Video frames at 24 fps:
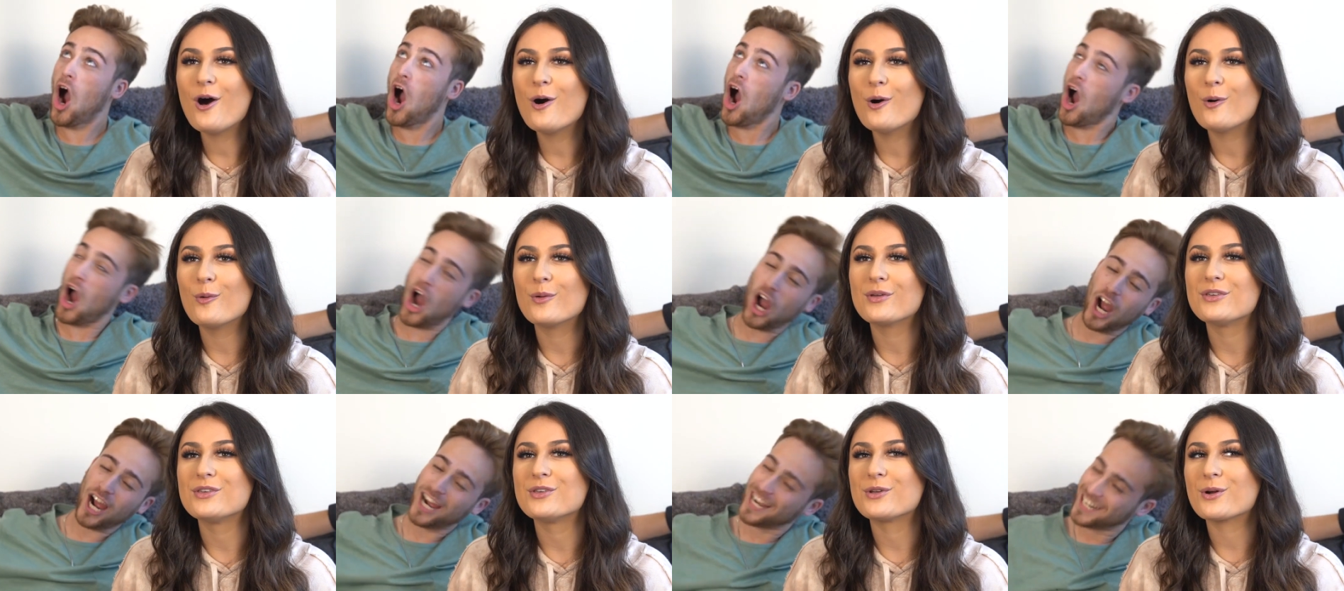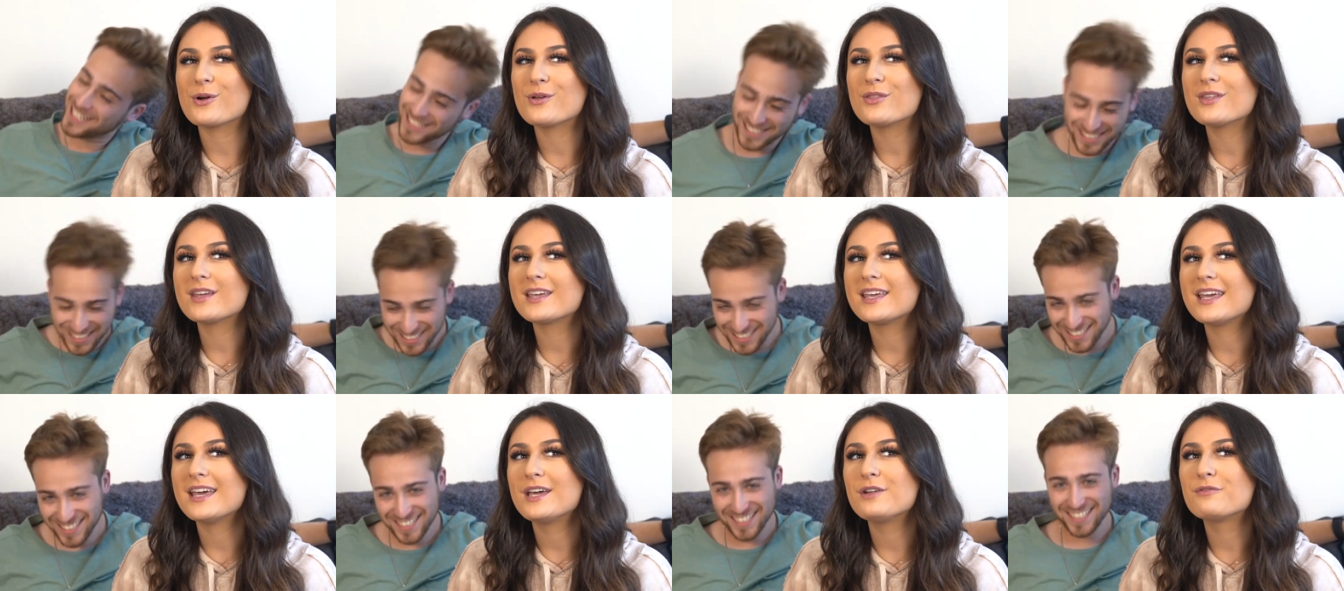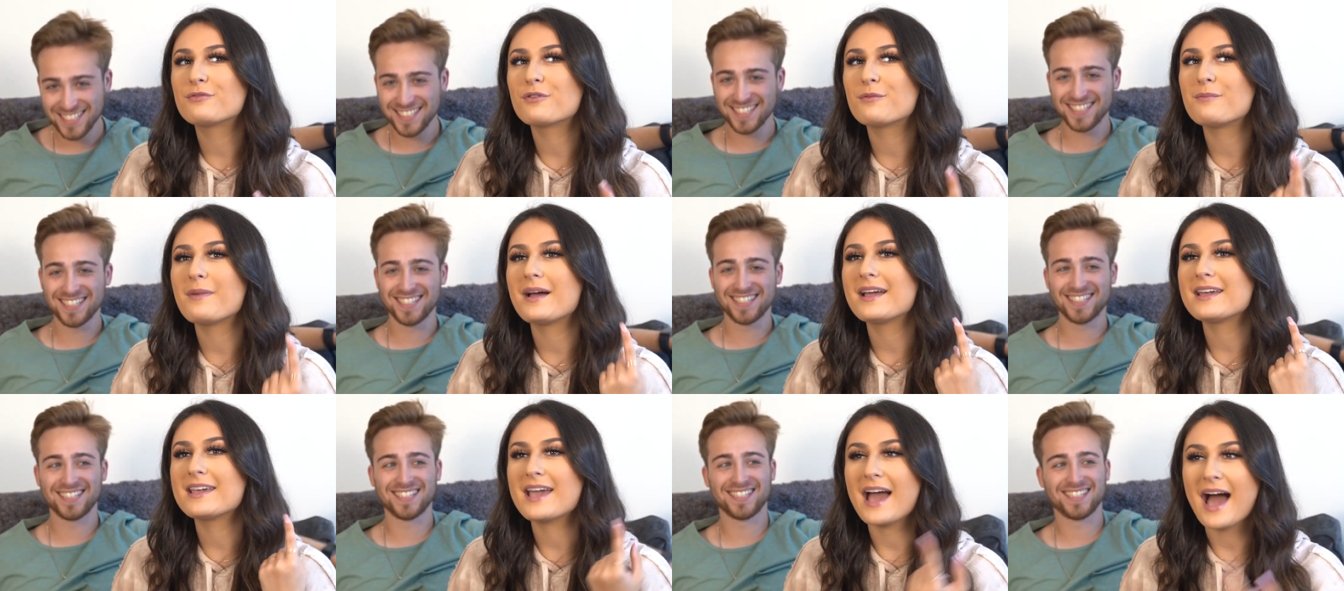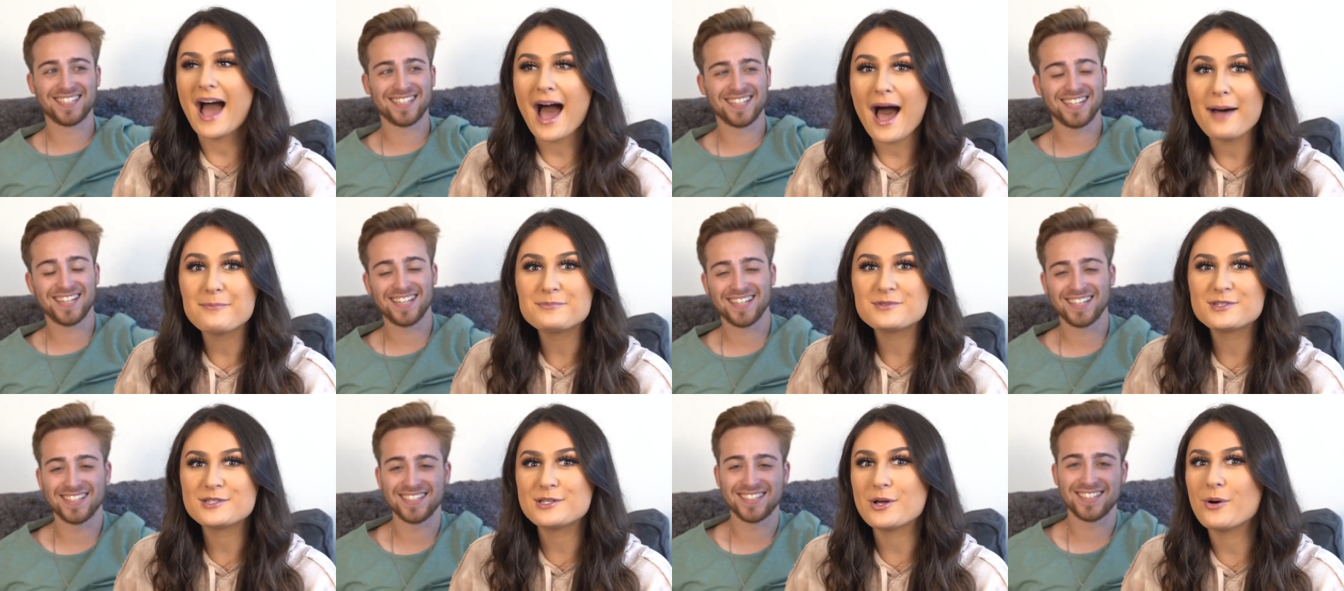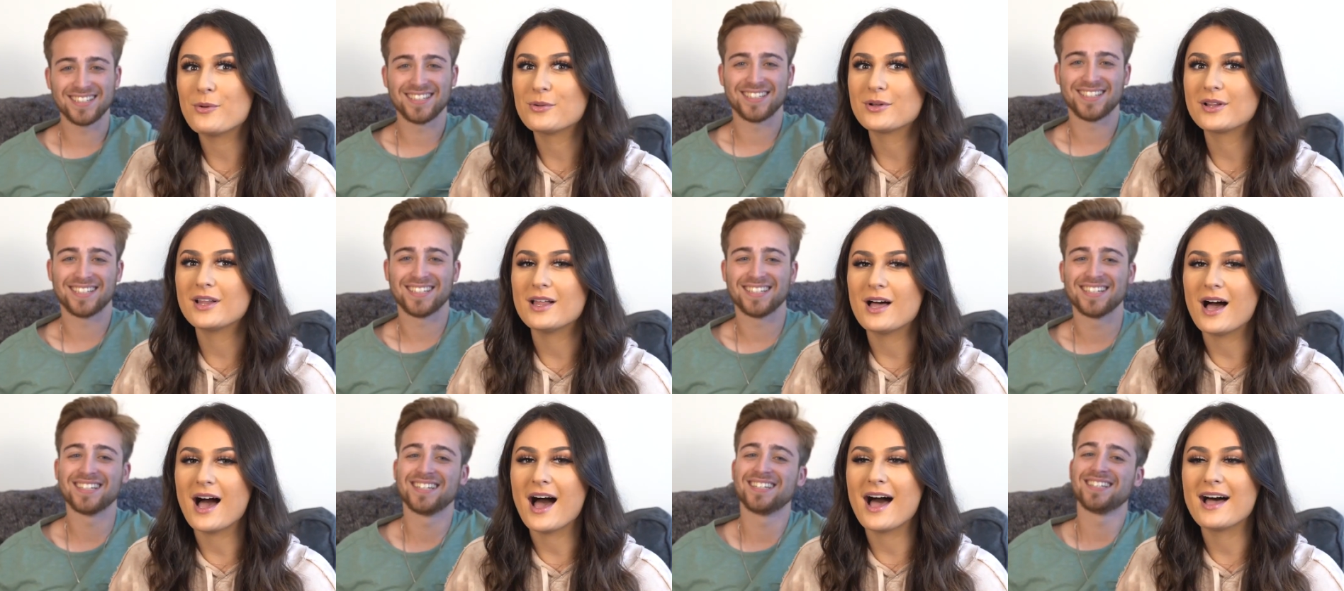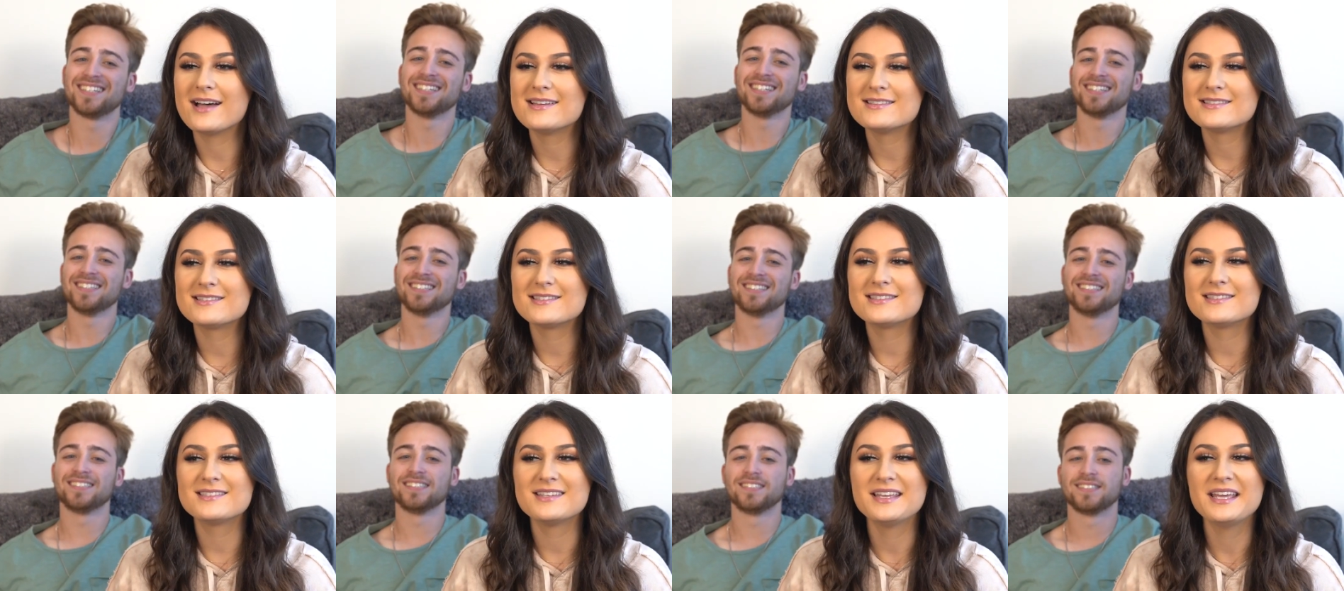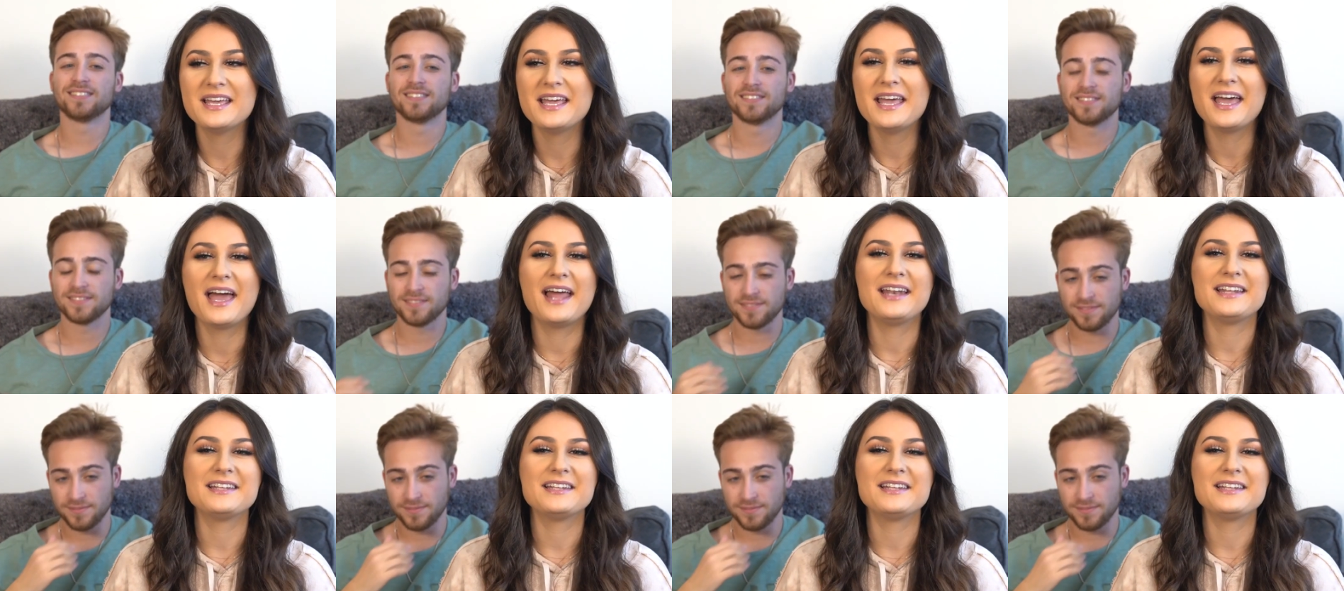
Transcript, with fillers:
Speaker 1: oh, you're the kid from my Capstone class.